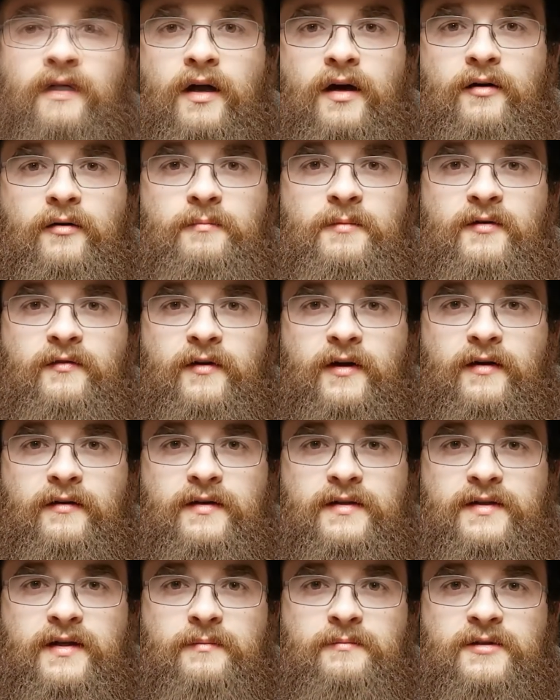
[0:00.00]
I hope you
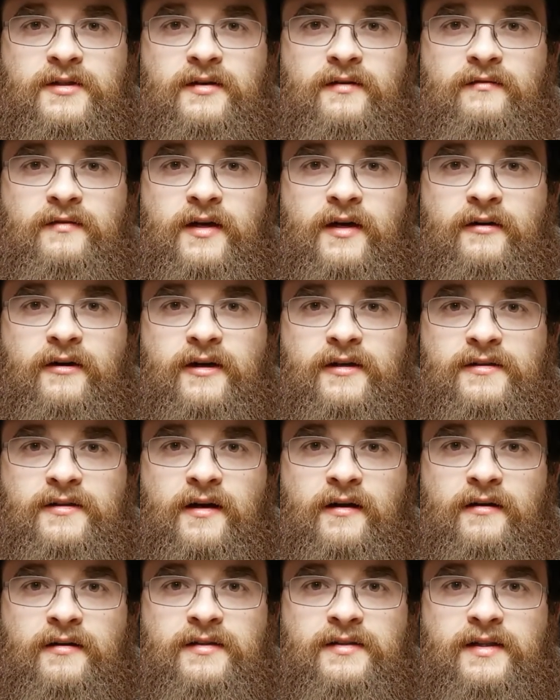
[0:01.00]
found this episode of Terrius
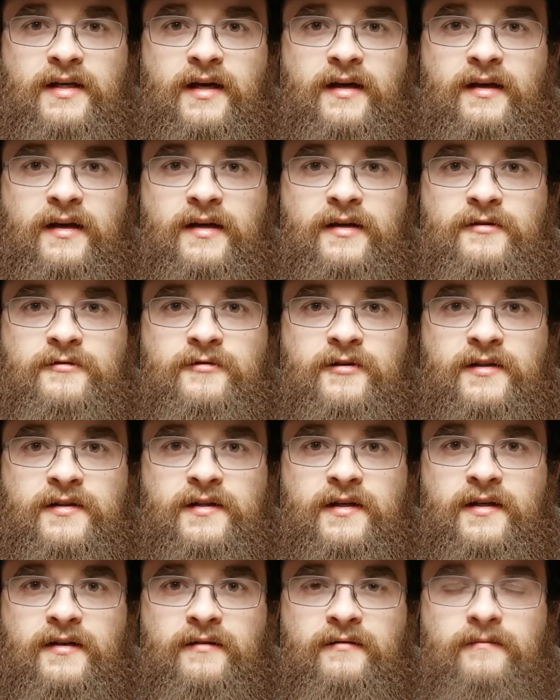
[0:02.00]
Talks Tech
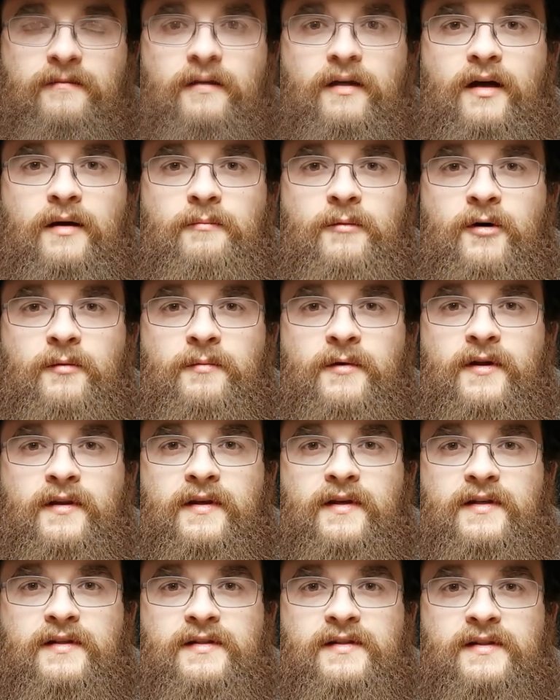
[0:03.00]
interesting. I'm hoping
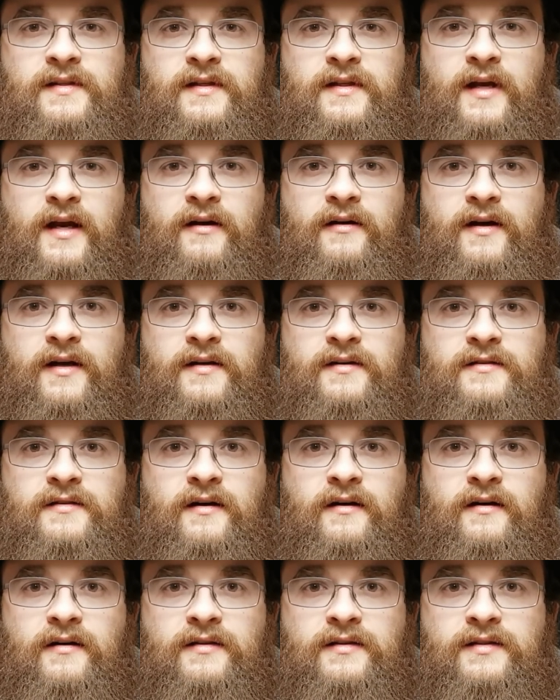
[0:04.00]
these Terrius
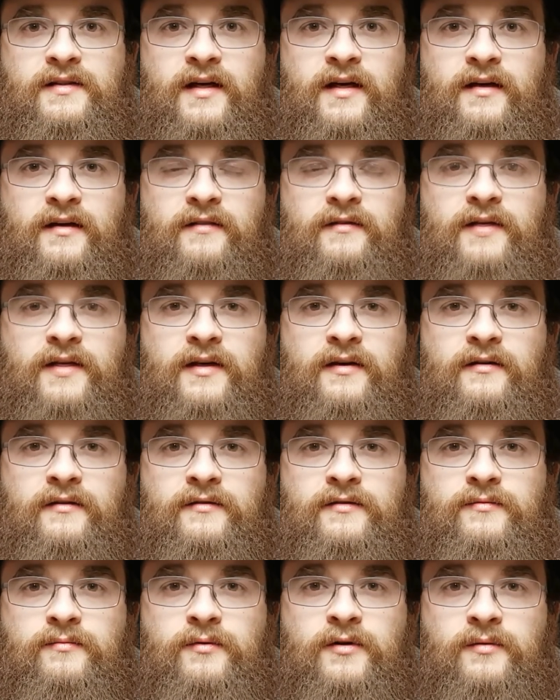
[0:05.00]
Talks Tech
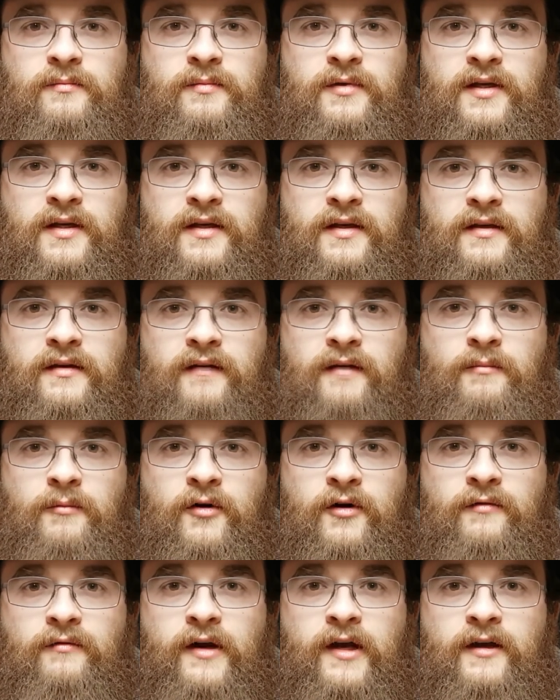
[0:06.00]
videos will be a
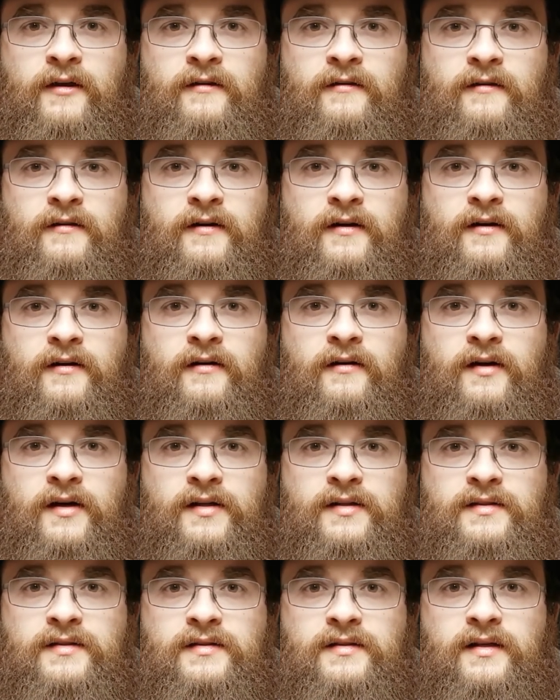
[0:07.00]
more regular
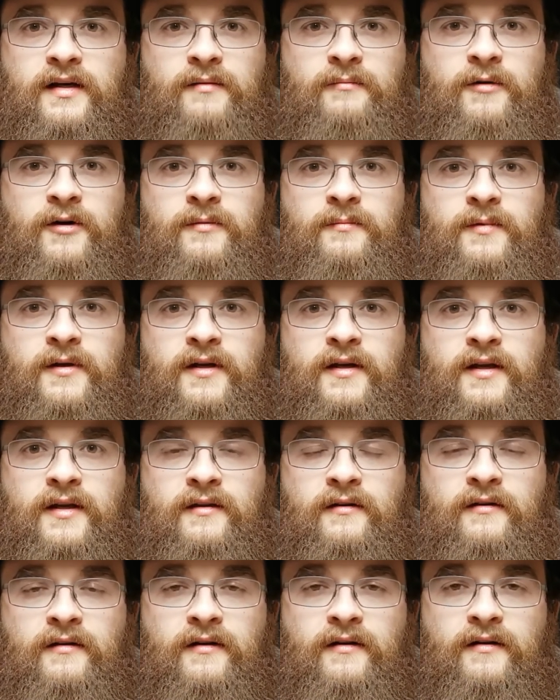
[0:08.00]
occurrence. I'm hoping
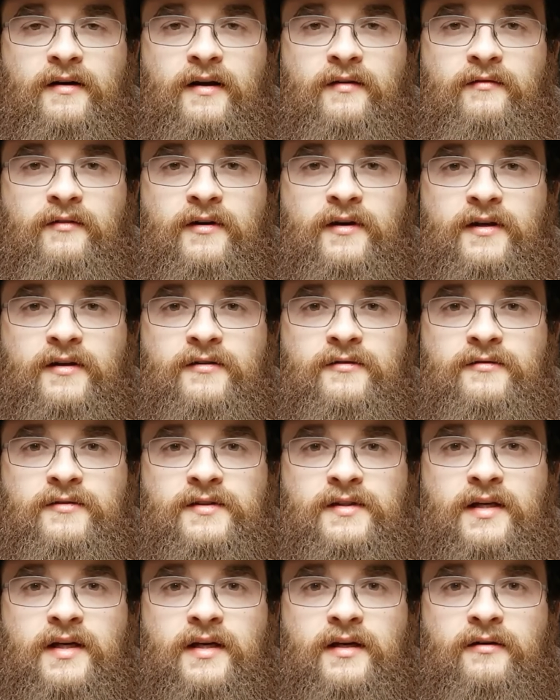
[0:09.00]
either every
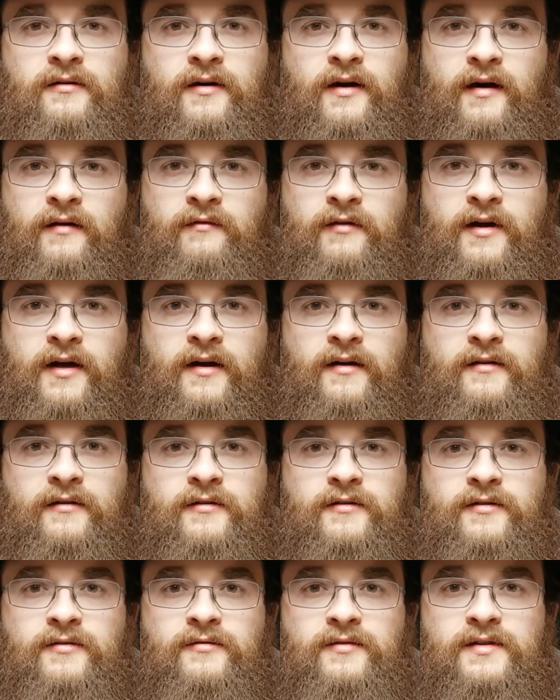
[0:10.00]
Tuesday or every
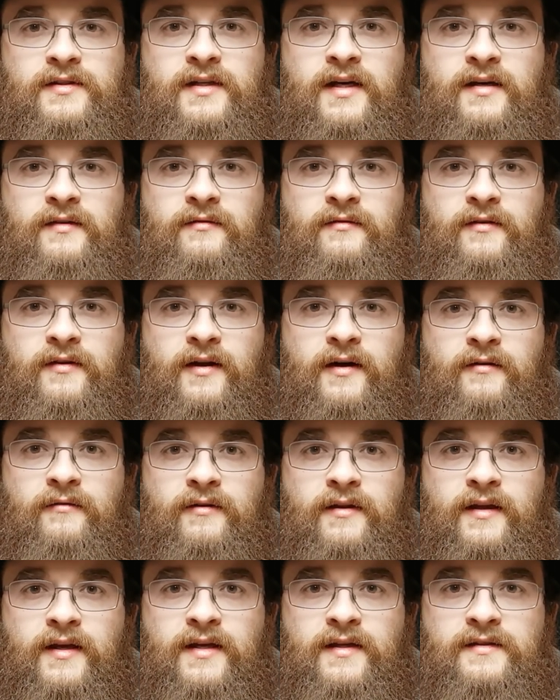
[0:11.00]
other Tuesday for their
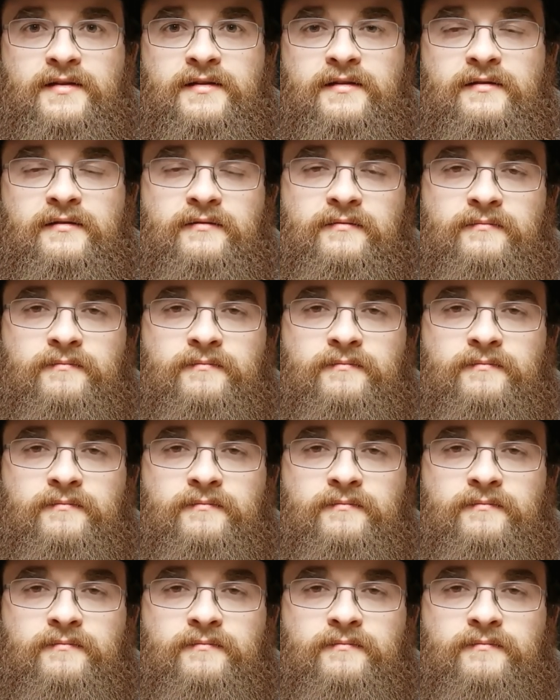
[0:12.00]
release.